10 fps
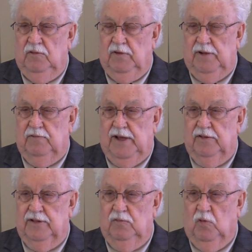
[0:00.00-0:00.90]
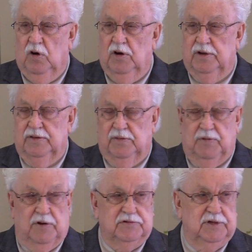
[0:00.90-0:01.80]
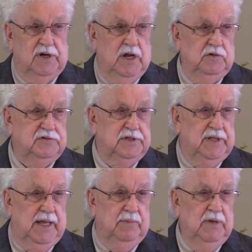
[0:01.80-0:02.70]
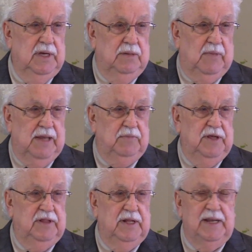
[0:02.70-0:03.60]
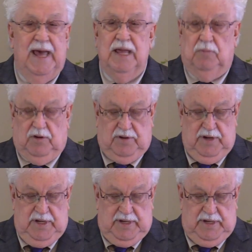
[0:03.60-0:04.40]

rather than work, the person close to them may be the enabler.